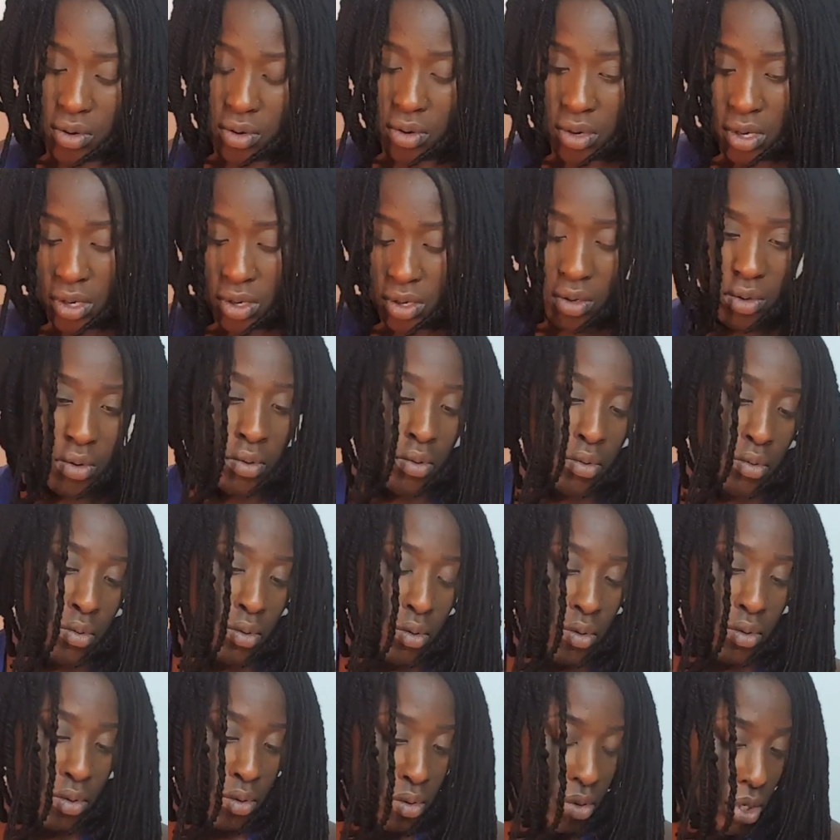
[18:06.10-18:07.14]
to make
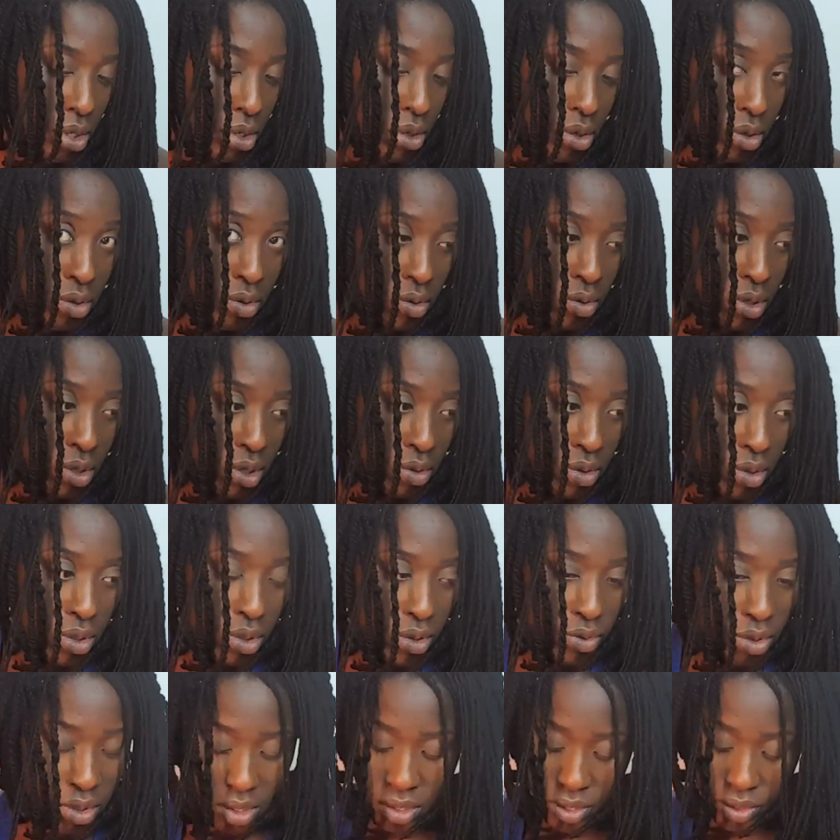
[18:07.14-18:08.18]
sure that the
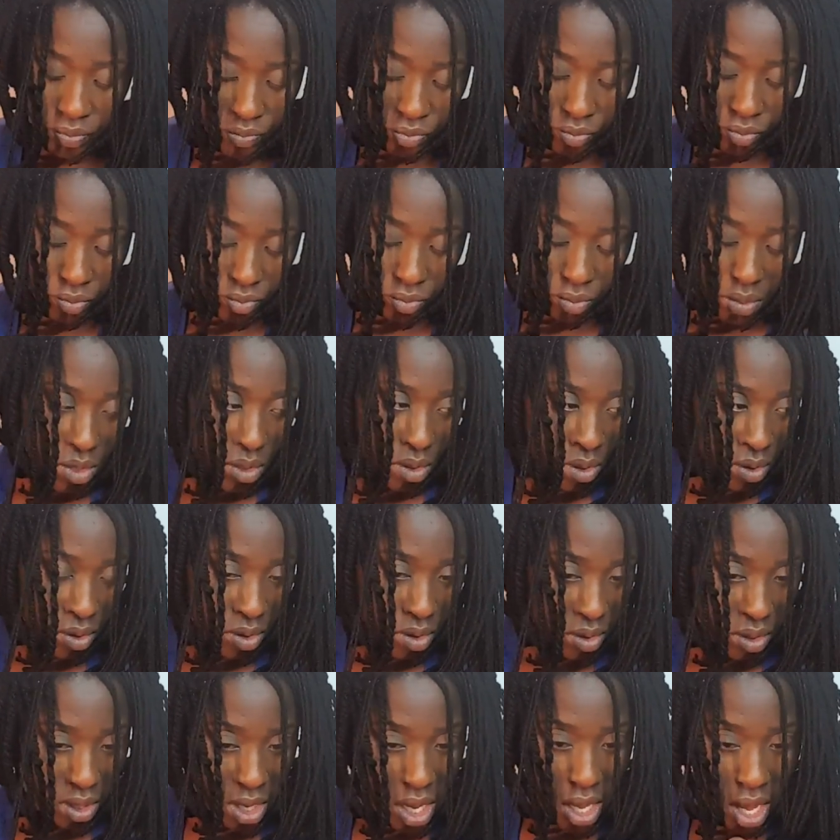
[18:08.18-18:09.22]
hair looks
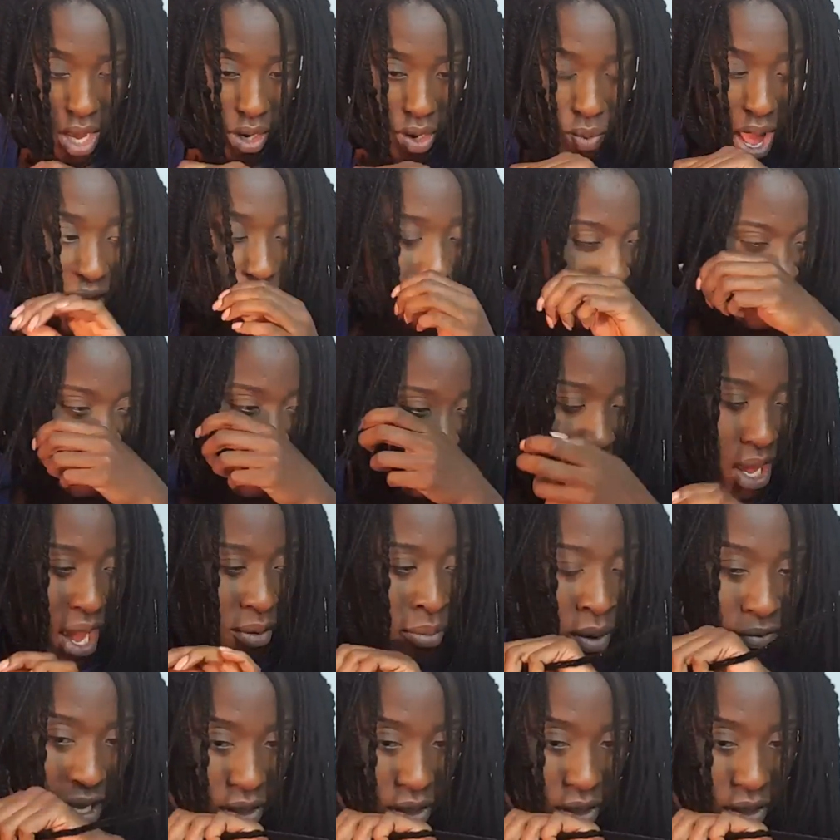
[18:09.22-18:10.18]
exactly how I want it to look.